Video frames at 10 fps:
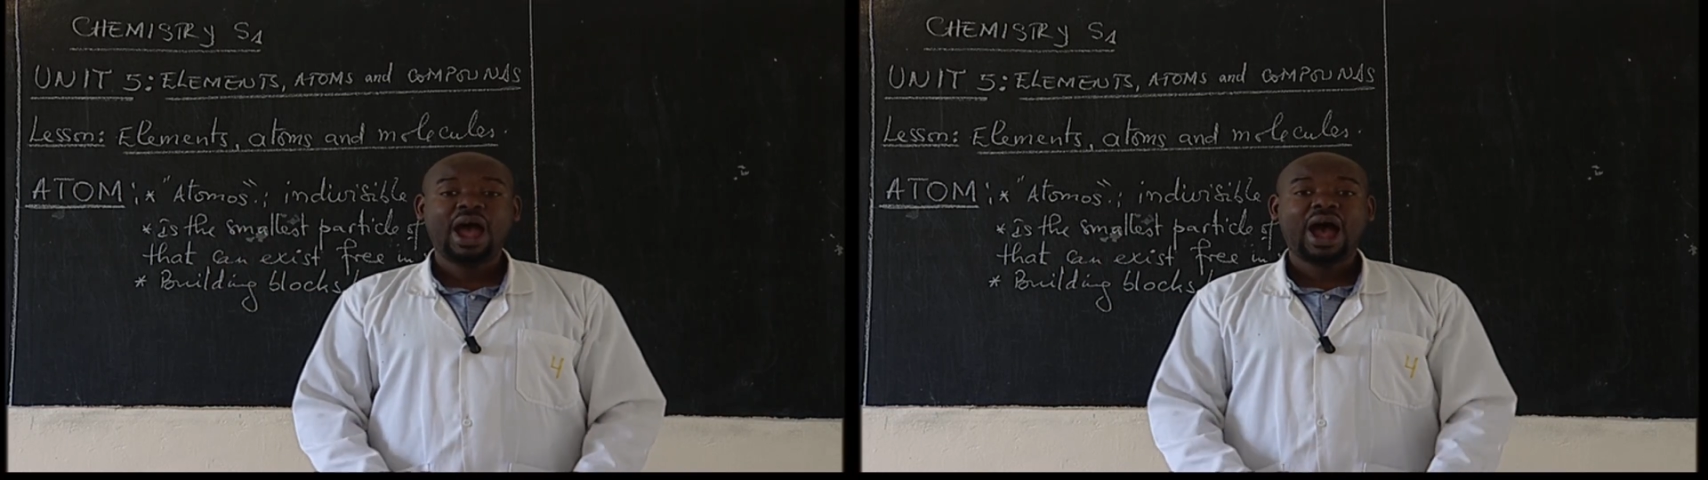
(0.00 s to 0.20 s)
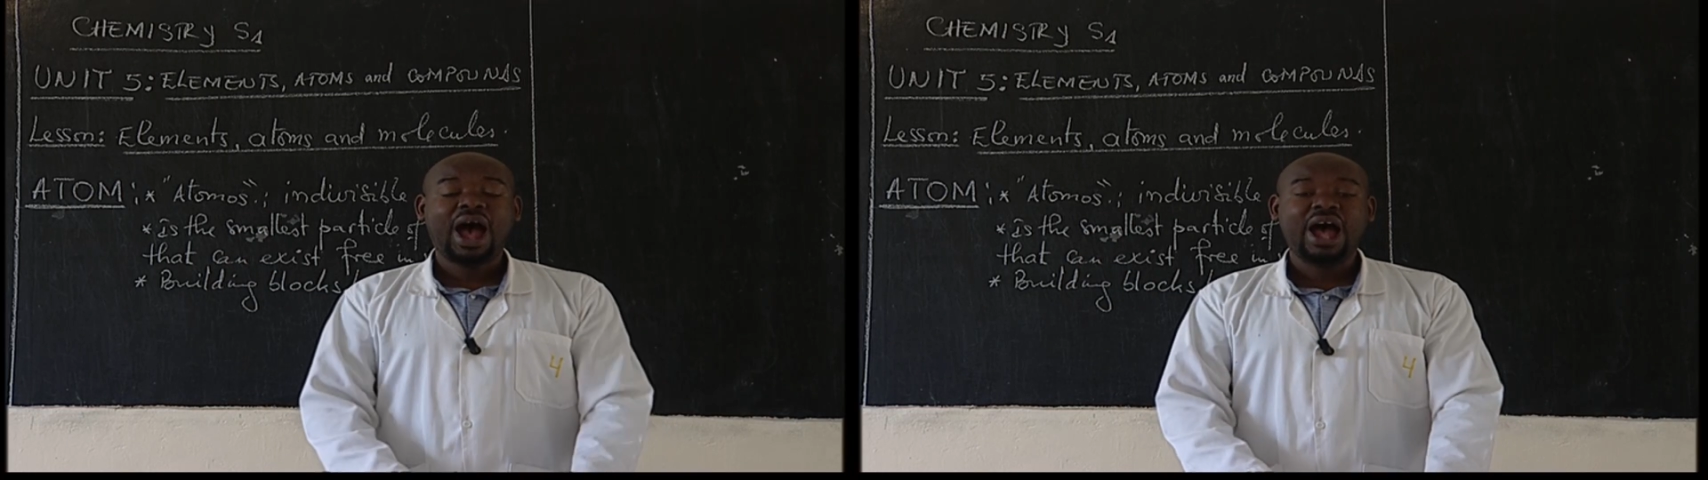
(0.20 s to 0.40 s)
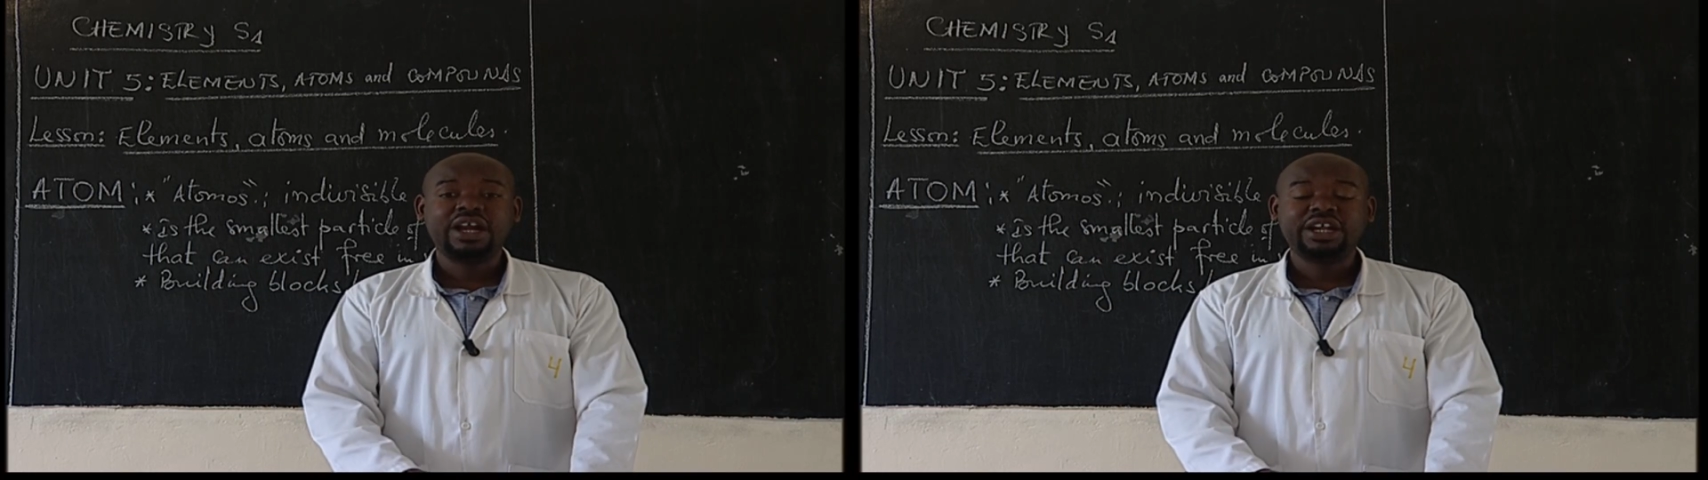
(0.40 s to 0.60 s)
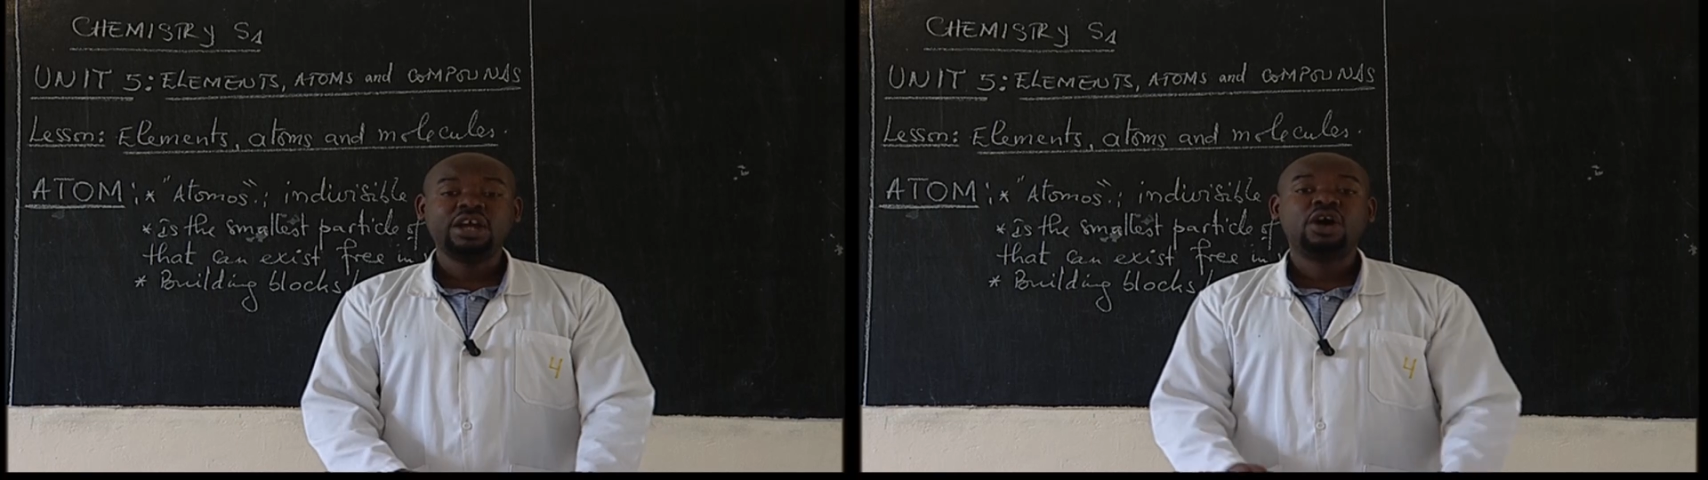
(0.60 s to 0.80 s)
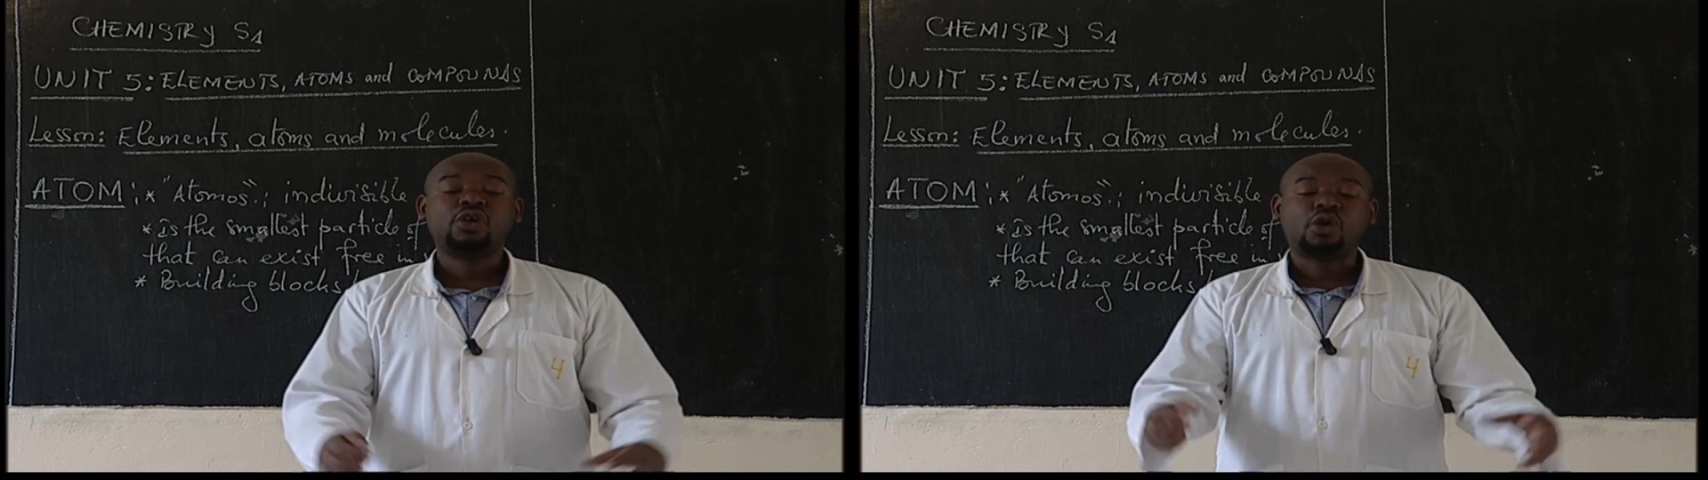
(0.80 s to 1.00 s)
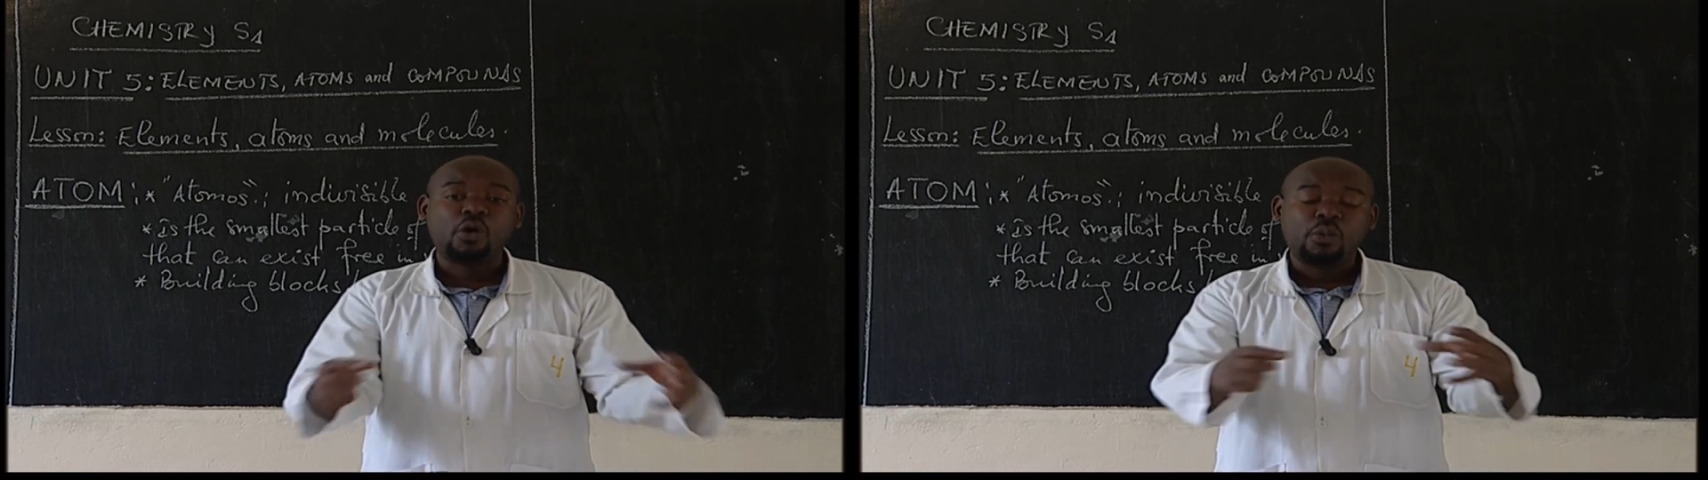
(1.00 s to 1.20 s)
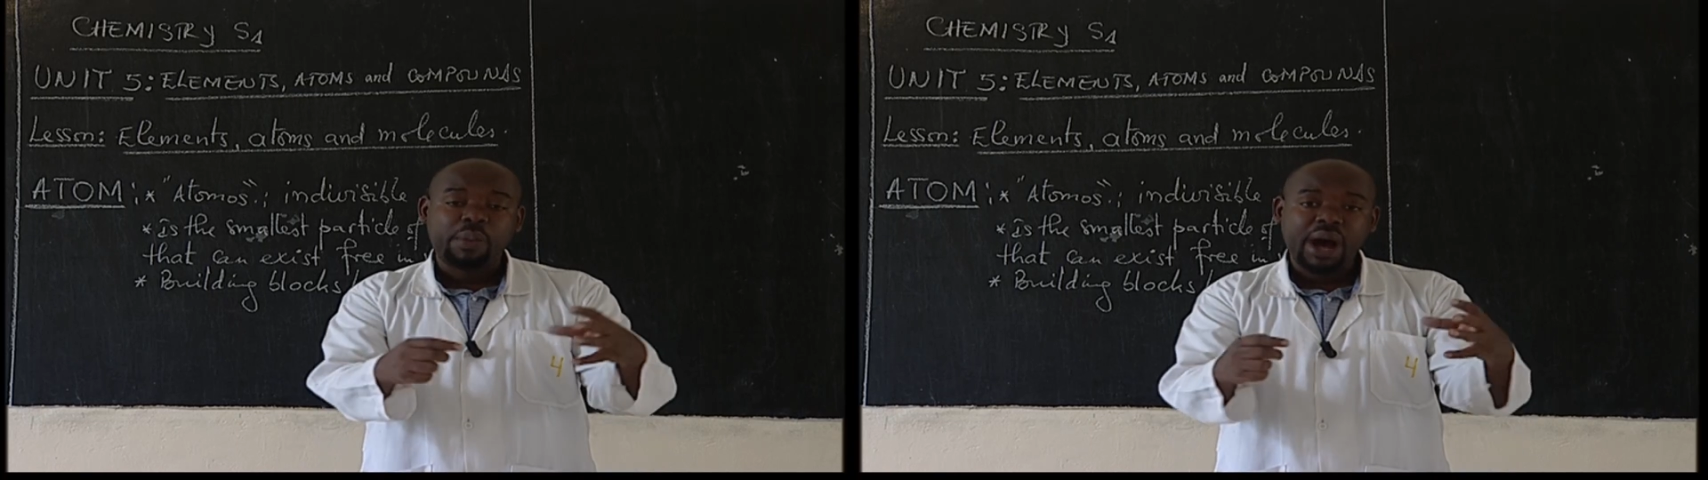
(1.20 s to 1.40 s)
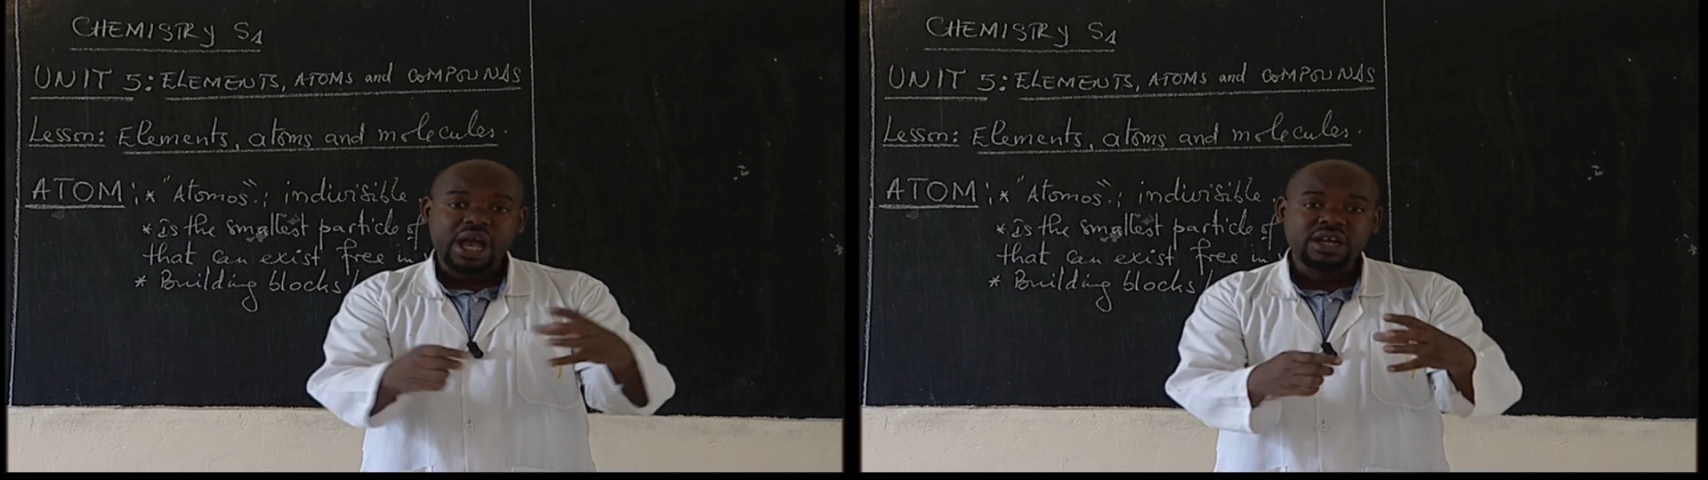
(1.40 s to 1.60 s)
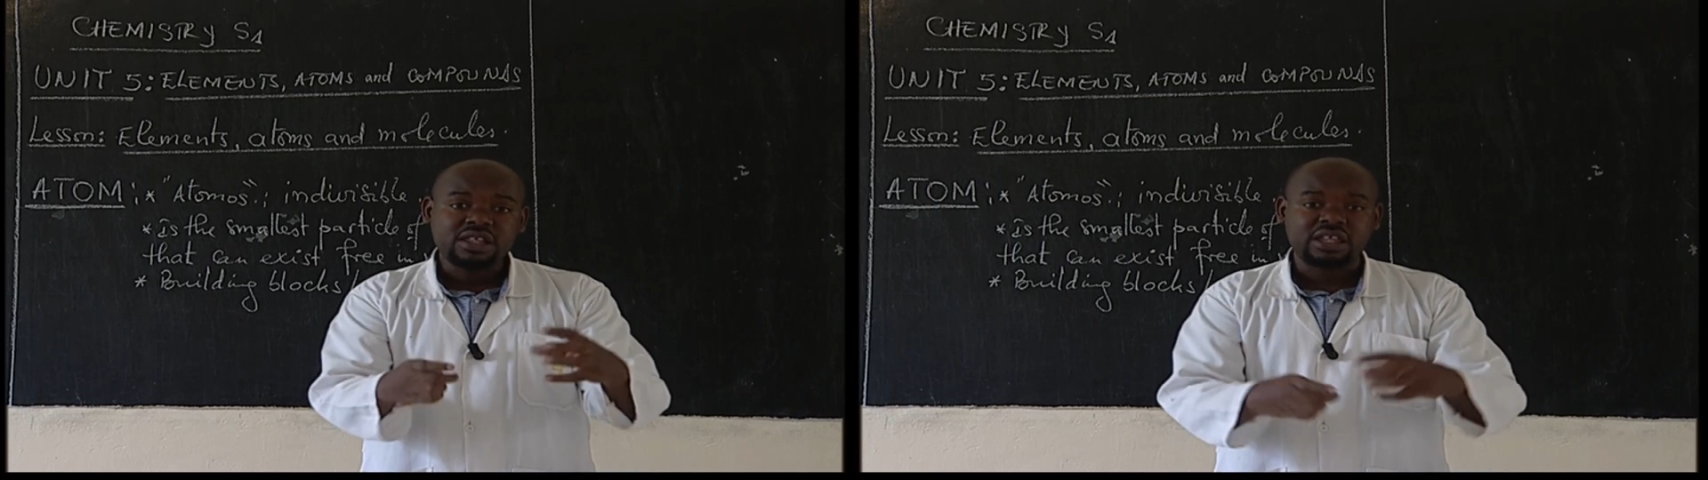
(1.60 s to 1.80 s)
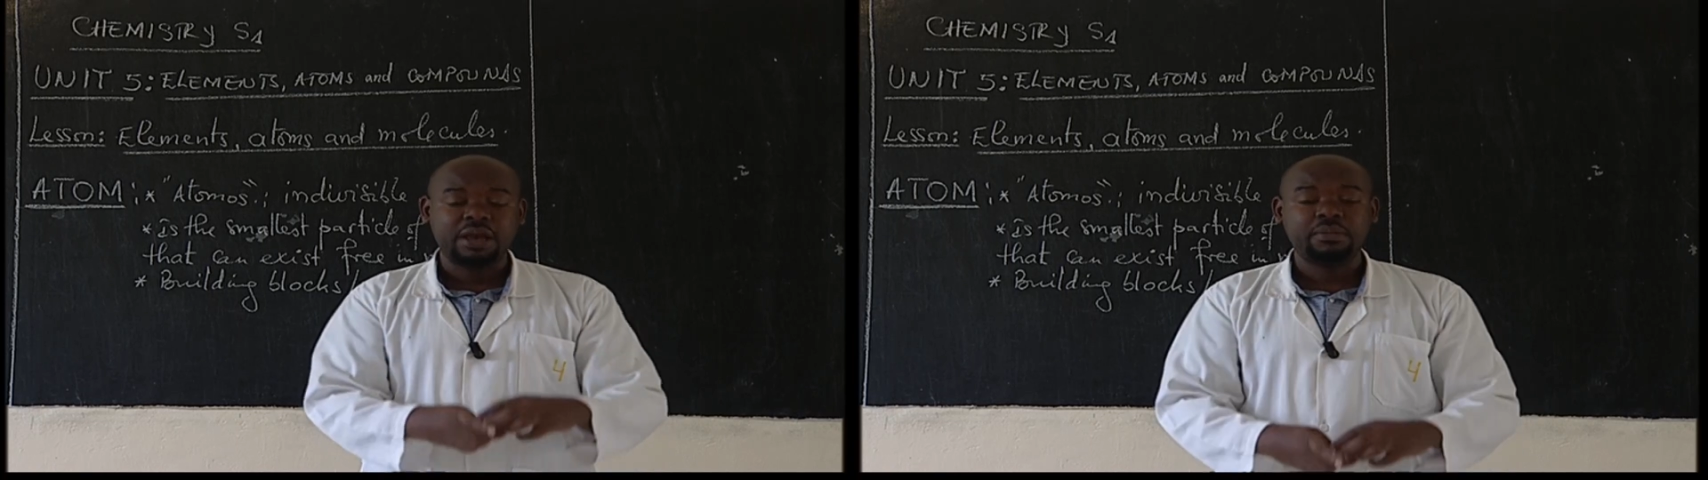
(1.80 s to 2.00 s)
and combine
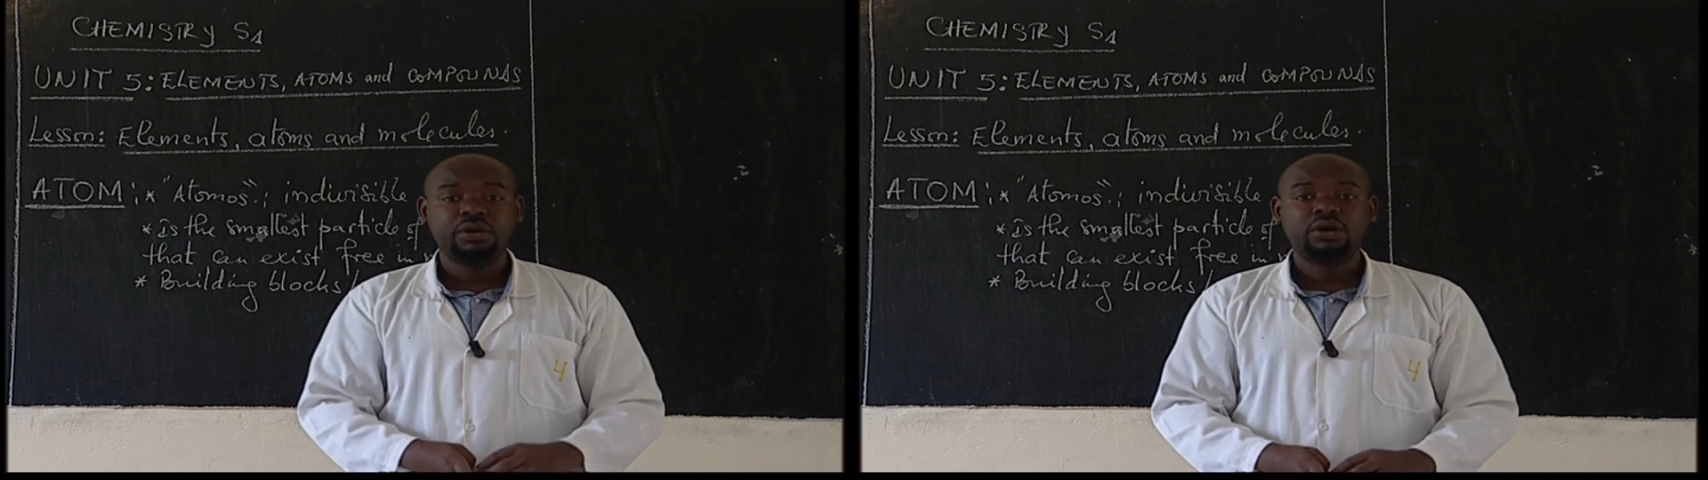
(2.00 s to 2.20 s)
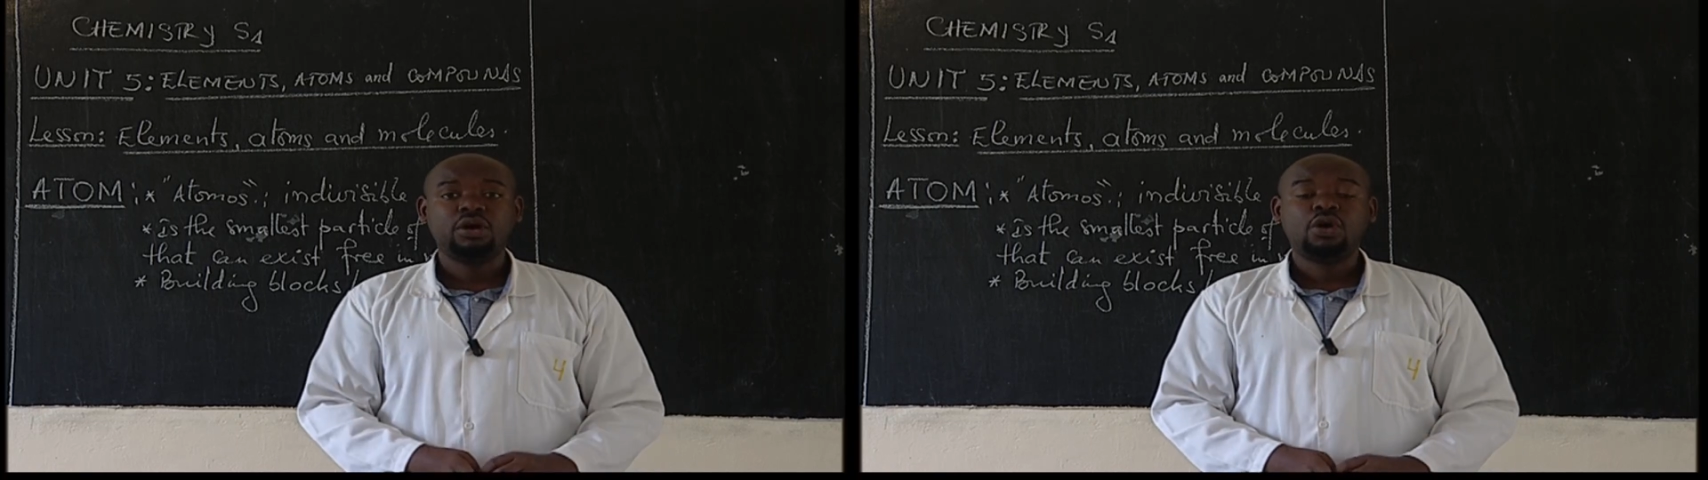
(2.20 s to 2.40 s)
them,